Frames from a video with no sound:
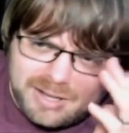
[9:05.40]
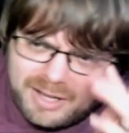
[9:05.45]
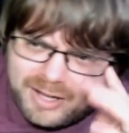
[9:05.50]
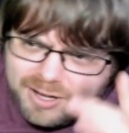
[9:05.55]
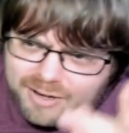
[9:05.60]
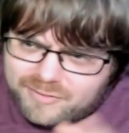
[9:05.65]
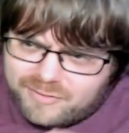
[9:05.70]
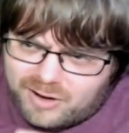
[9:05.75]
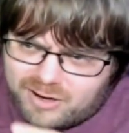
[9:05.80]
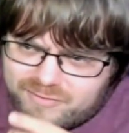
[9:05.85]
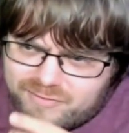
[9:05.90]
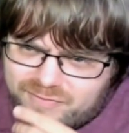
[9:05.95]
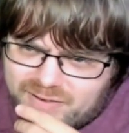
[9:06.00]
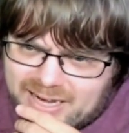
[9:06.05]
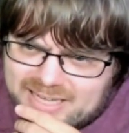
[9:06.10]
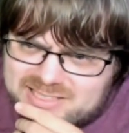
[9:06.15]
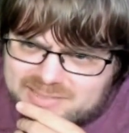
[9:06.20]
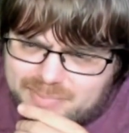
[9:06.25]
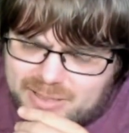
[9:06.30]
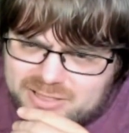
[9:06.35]
fun
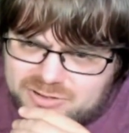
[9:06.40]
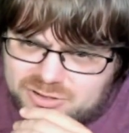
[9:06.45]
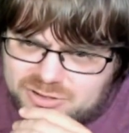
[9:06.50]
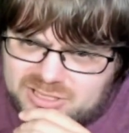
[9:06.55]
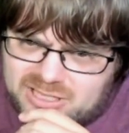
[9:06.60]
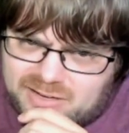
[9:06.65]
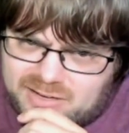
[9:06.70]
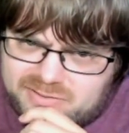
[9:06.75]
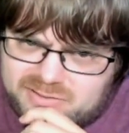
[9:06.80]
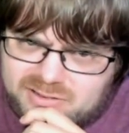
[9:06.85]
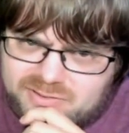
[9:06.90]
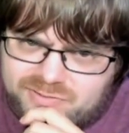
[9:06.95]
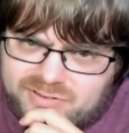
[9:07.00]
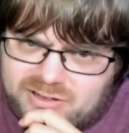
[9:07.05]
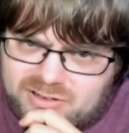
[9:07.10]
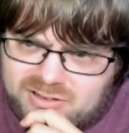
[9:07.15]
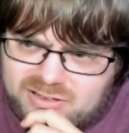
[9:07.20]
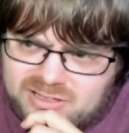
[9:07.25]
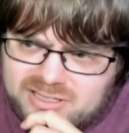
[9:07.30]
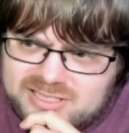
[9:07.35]
fact about Drosophila
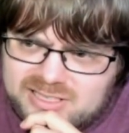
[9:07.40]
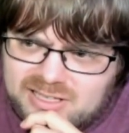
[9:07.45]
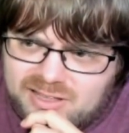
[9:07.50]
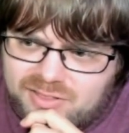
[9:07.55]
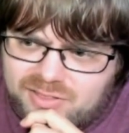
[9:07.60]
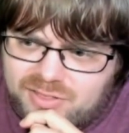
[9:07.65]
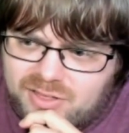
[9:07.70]
virilis,